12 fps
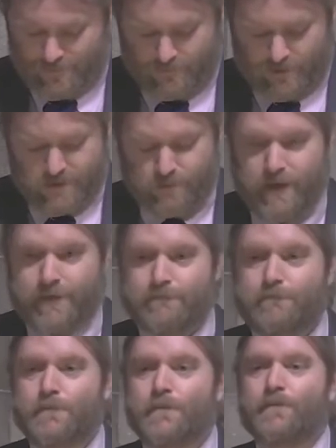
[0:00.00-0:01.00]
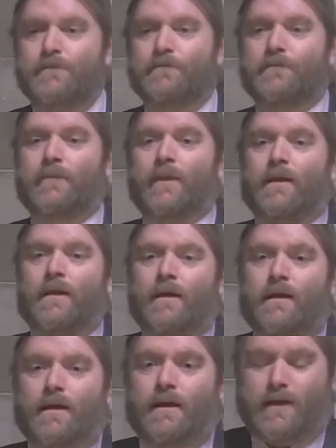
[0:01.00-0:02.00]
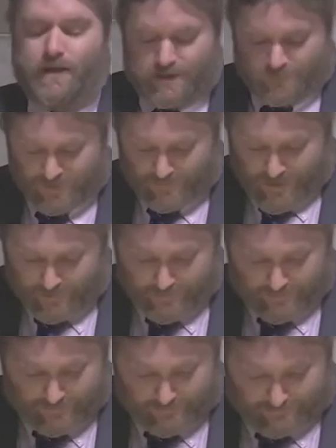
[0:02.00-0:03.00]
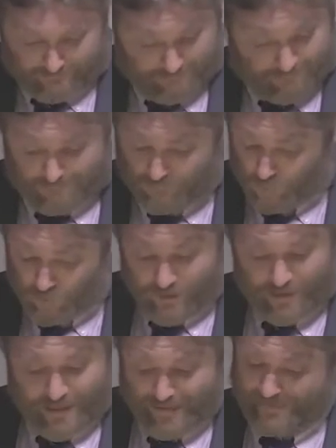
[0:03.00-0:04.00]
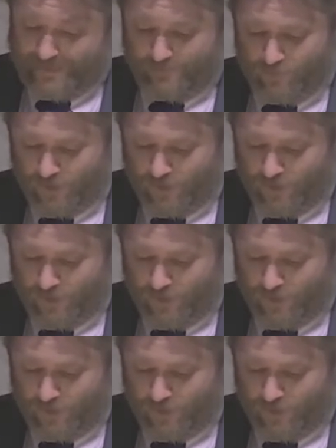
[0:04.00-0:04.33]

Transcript: Let me explain. It's been about more than 18